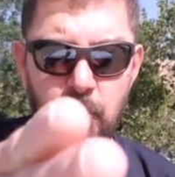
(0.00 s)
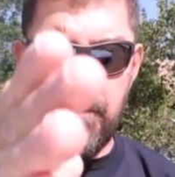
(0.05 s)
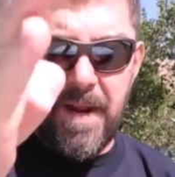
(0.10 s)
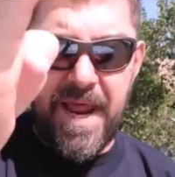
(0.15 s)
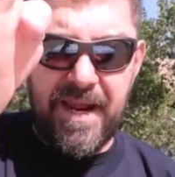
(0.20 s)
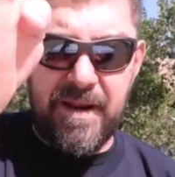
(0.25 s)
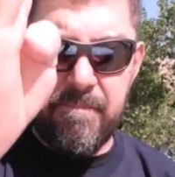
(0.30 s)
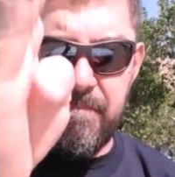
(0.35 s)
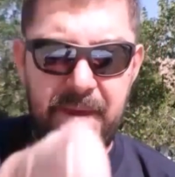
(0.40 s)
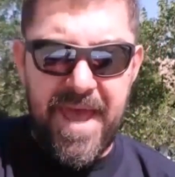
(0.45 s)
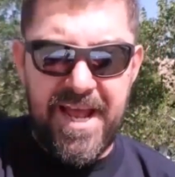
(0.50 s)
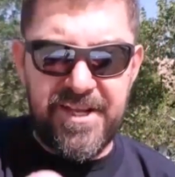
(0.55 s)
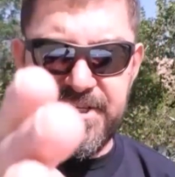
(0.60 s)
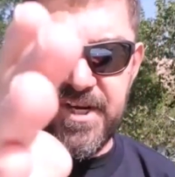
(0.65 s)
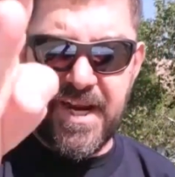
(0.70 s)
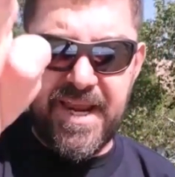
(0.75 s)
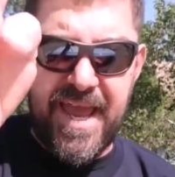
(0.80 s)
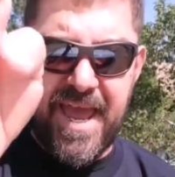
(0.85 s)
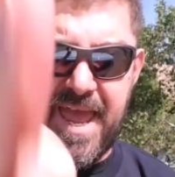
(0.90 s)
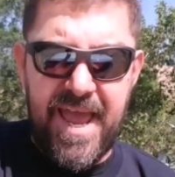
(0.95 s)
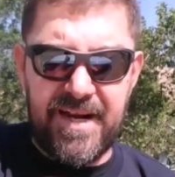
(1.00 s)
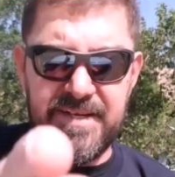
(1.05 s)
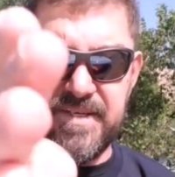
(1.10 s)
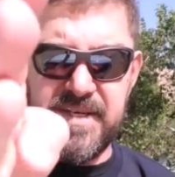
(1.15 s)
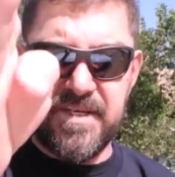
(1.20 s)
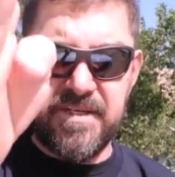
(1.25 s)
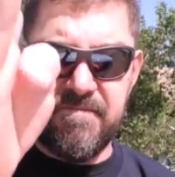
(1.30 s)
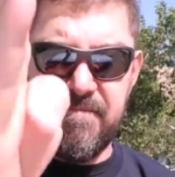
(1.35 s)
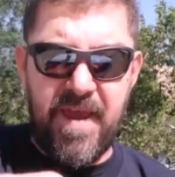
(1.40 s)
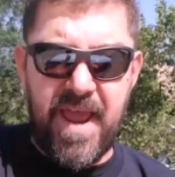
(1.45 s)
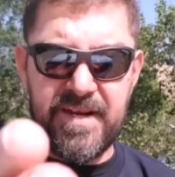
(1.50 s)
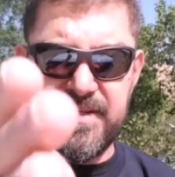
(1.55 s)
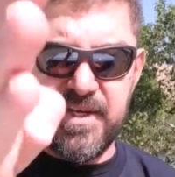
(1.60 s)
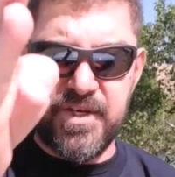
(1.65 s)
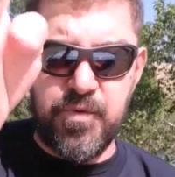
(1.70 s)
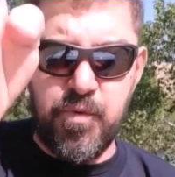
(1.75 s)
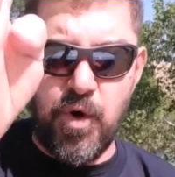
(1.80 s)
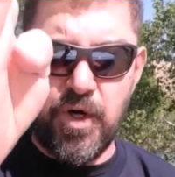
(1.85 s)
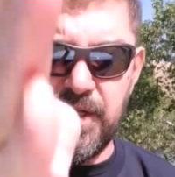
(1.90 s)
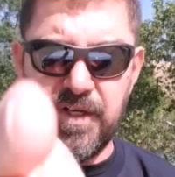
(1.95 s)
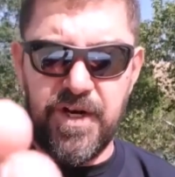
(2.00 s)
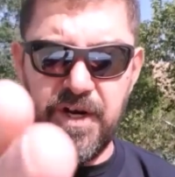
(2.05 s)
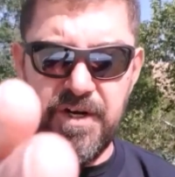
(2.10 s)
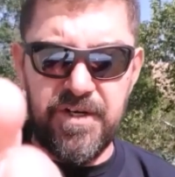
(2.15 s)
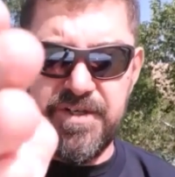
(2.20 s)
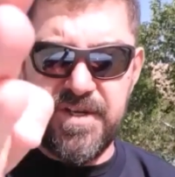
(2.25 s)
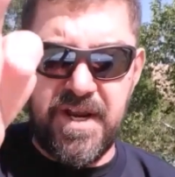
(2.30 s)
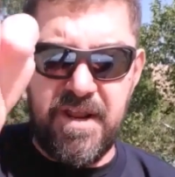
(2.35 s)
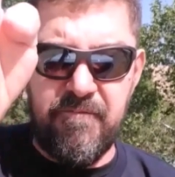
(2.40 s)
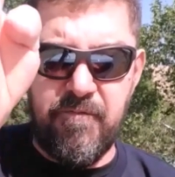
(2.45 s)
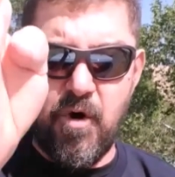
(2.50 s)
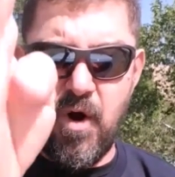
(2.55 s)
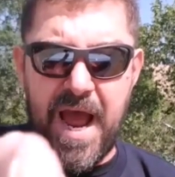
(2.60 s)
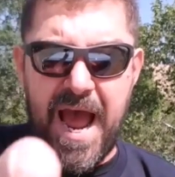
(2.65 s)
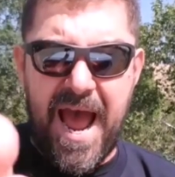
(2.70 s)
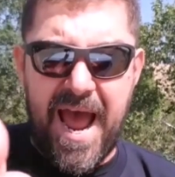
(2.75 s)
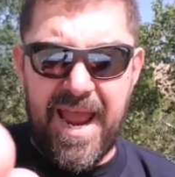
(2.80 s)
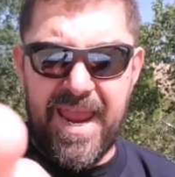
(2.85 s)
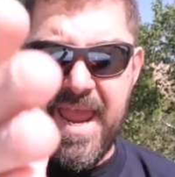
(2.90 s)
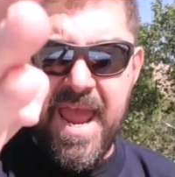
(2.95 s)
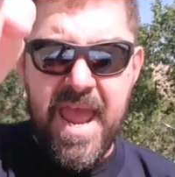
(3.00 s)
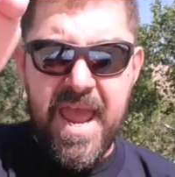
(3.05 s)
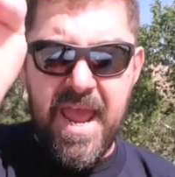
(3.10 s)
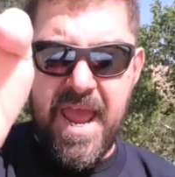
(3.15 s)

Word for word: black magic, hexes, vexes, word curse, and evil eye,